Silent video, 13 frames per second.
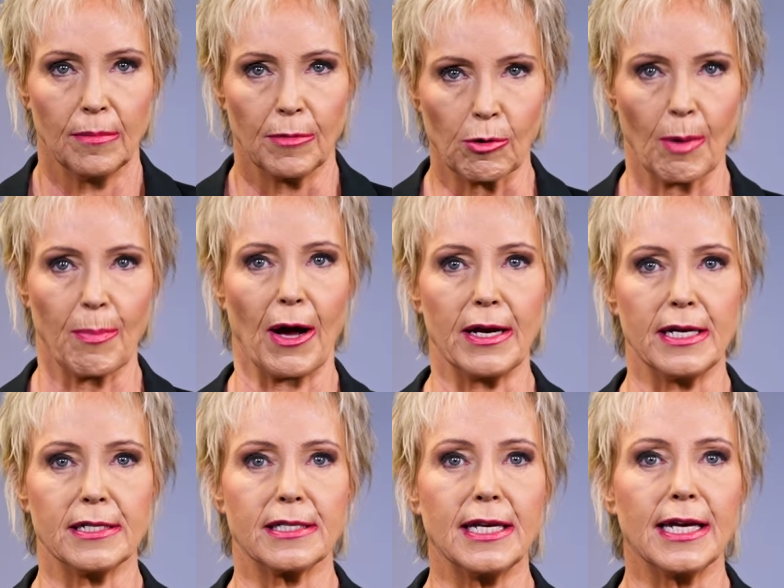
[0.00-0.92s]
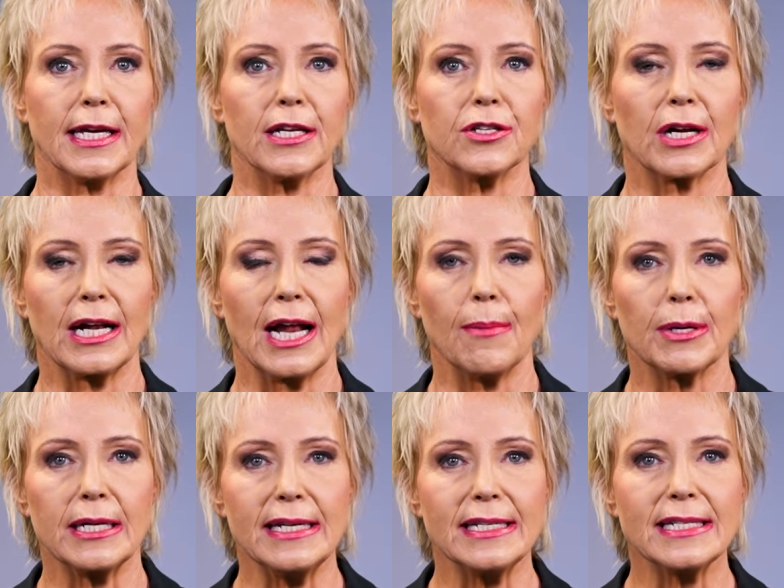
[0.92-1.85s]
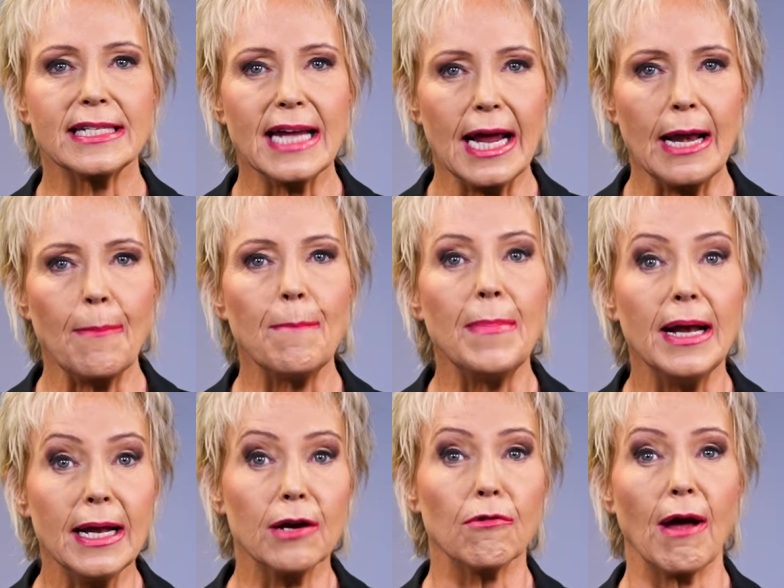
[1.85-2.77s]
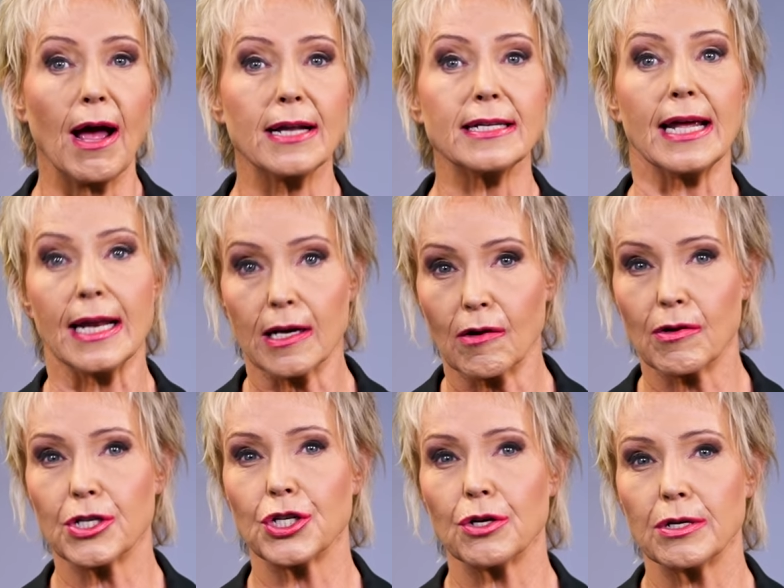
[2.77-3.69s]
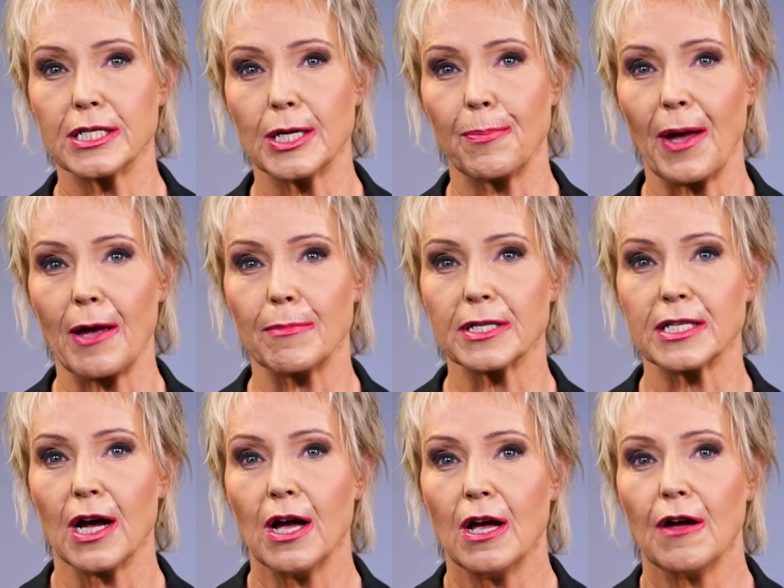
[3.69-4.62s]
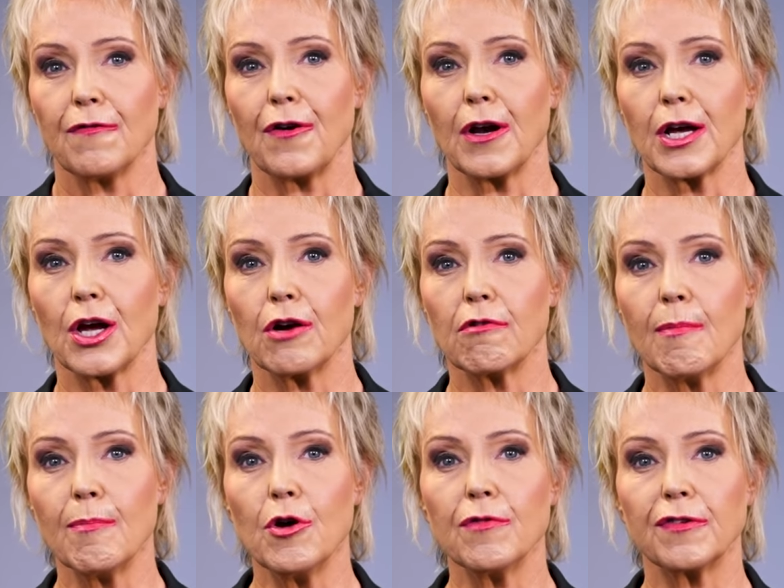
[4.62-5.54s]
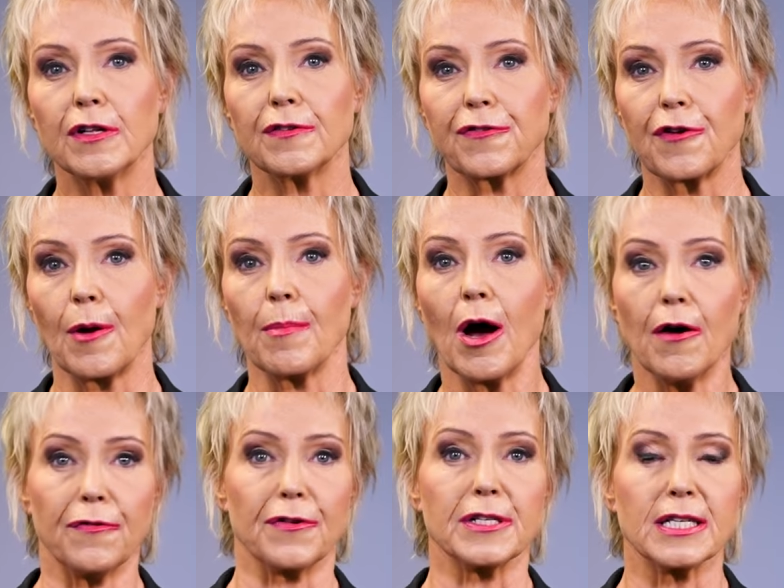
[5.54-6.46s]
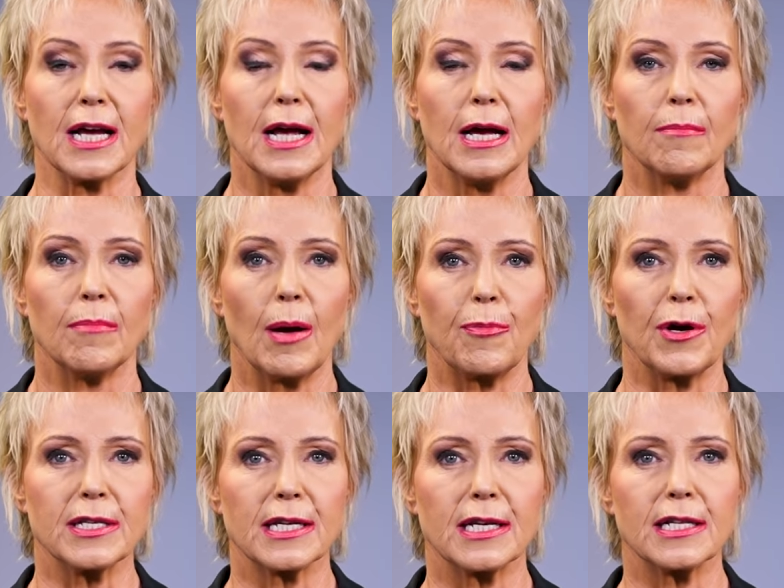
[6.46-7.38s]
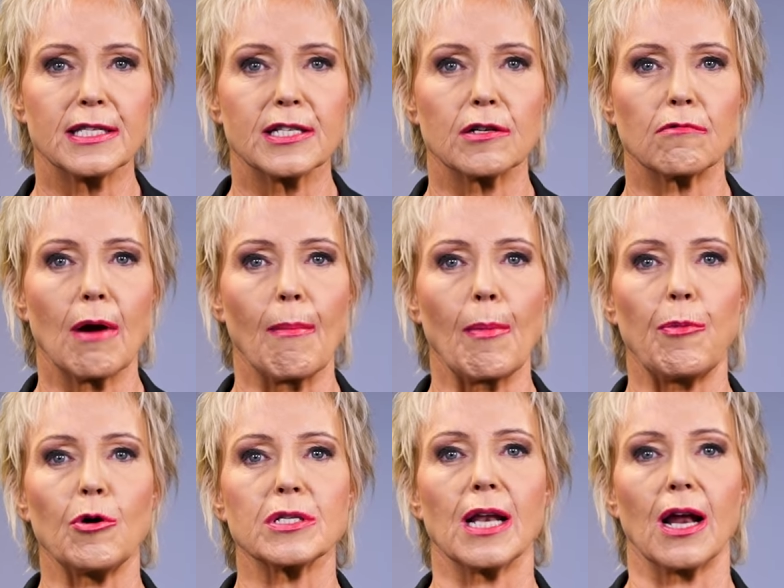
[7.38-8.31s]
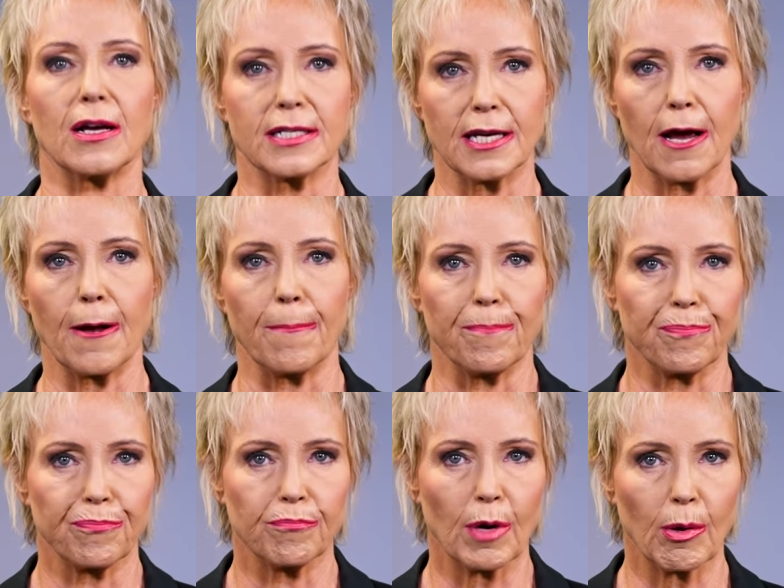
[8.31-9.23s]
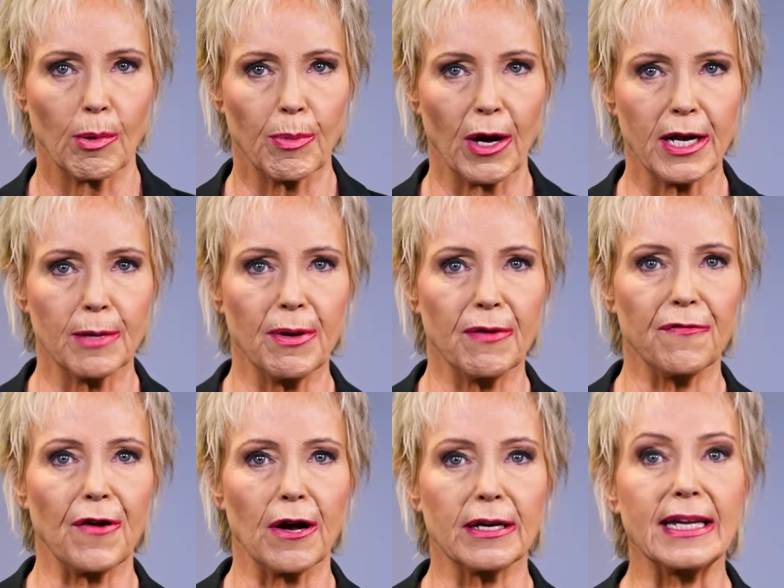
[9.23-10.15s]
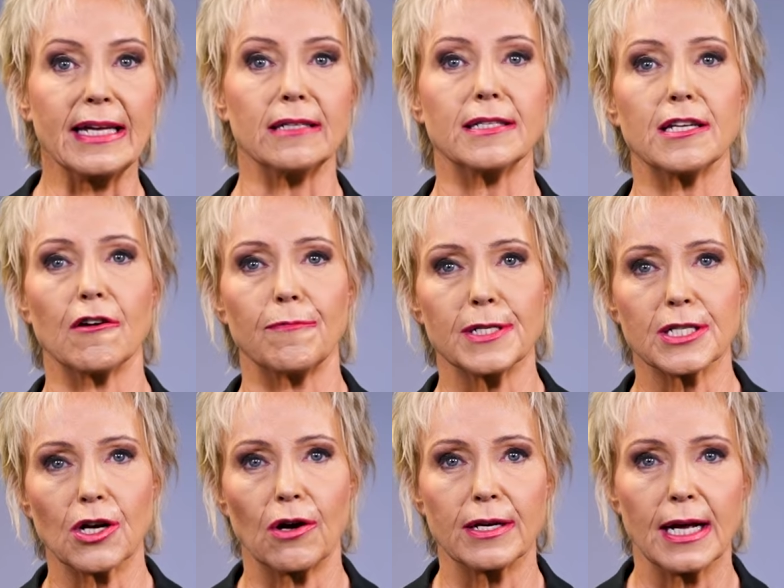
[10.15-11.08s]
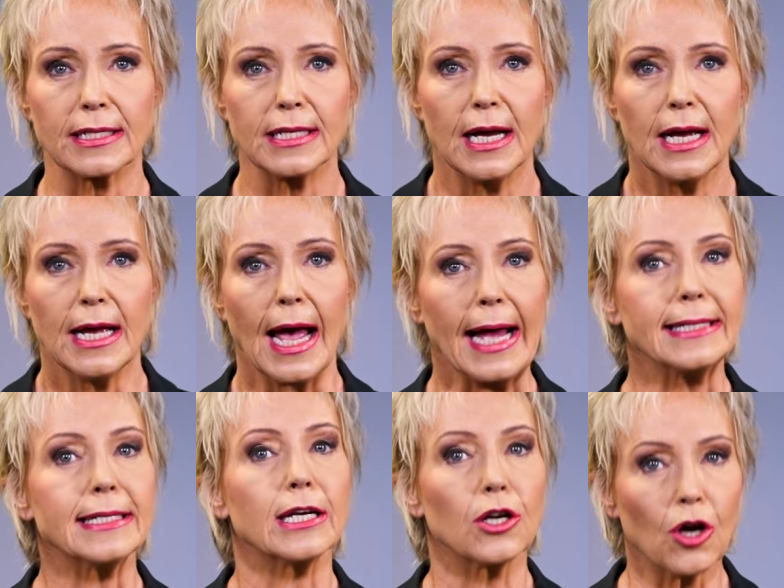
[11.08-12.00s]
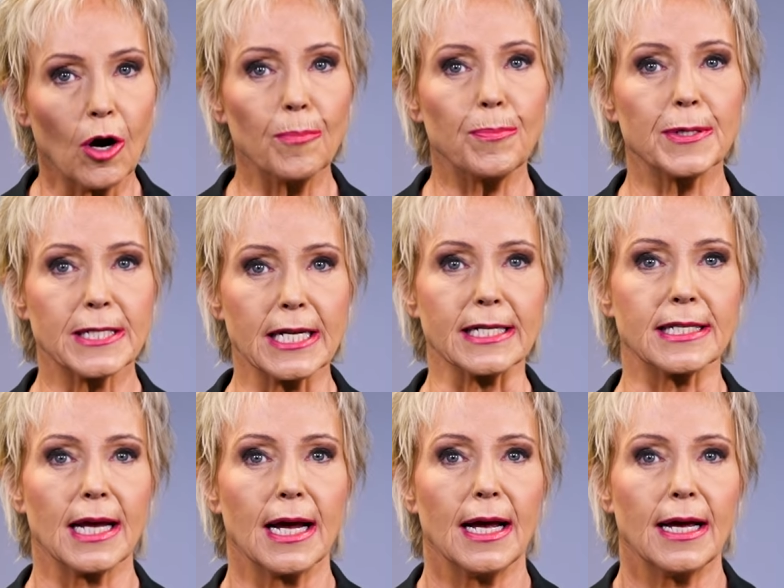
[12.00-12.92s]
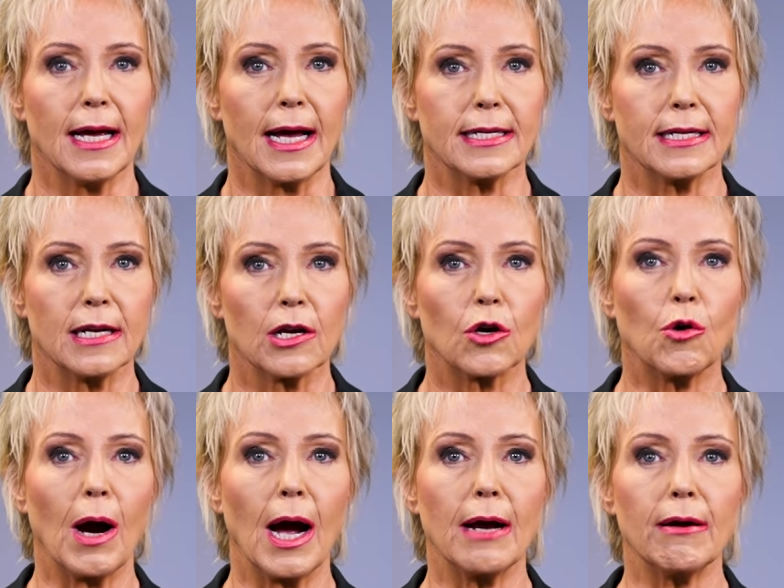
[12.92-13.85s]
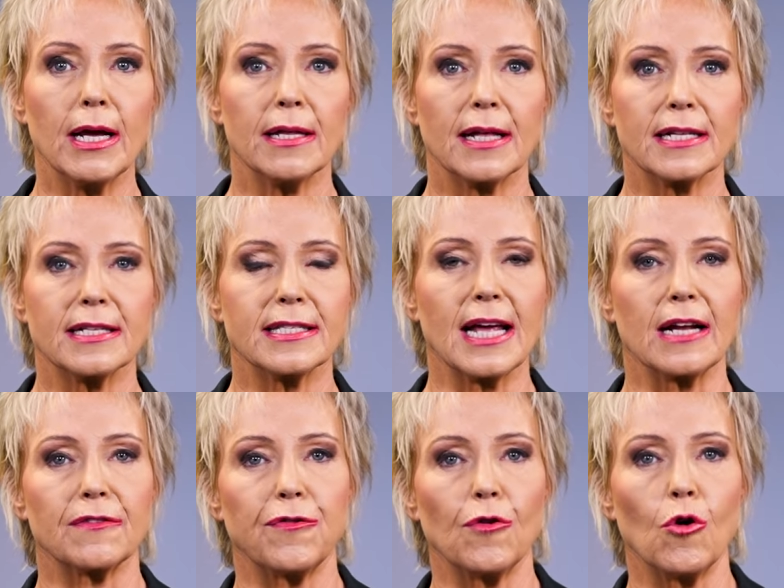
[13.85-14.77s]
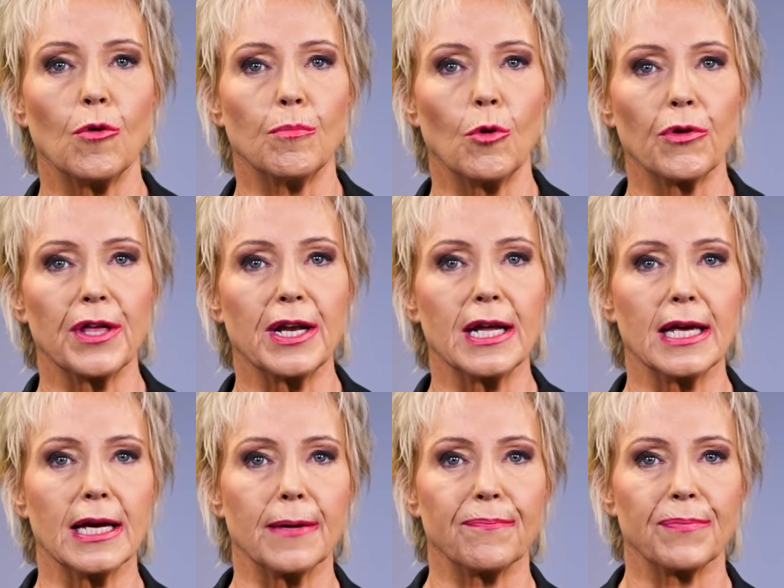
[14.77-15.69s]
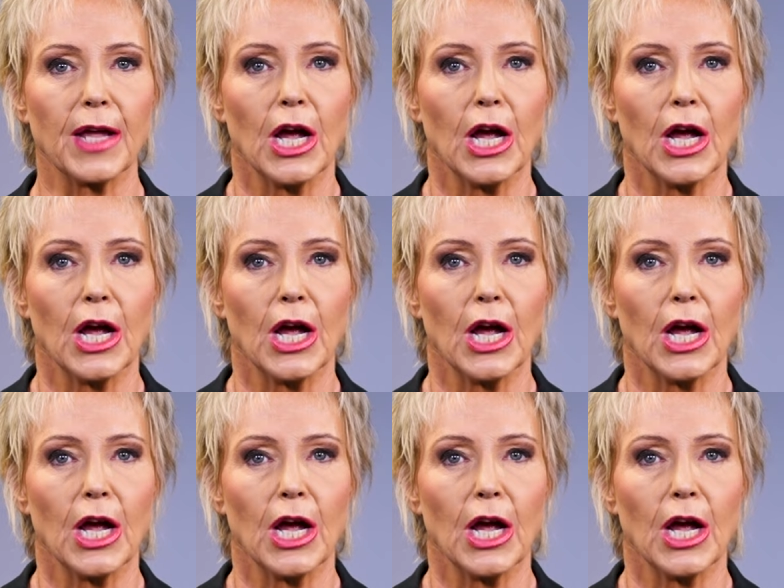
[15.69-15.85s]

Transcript: Mkhwebane is seeking to claim at least 10 million rand in gratuity payment following her removal from office by President Cyril Ramaphosa last year. Mkhwebane had been found guilty of misconduct and incompetence at an inquiry that sat for more than a year.